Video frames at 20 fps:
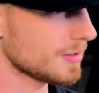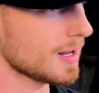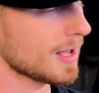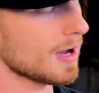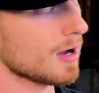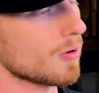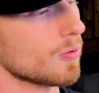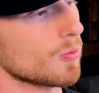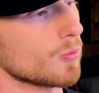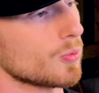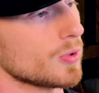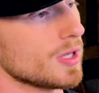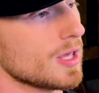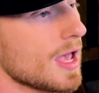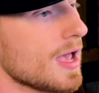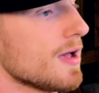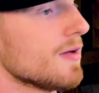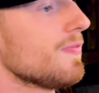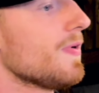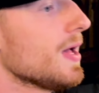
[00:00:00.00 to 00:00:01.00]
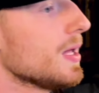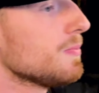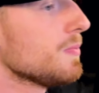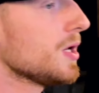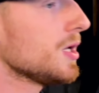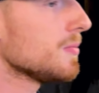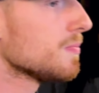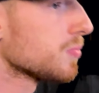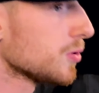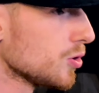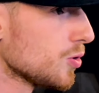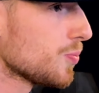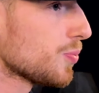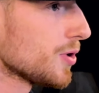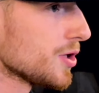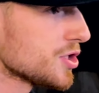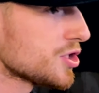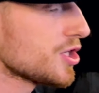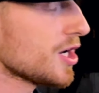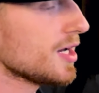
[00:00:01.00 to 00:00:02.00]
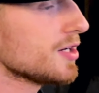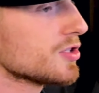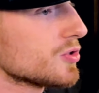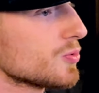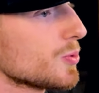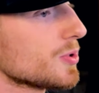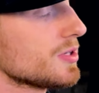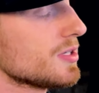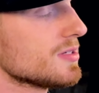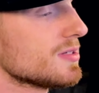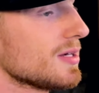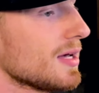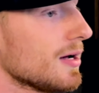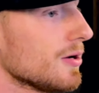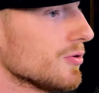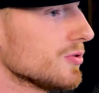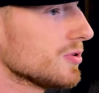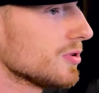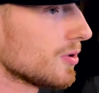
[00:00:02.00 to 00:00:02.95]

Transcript: Now, we have had many blueprint changes with this house.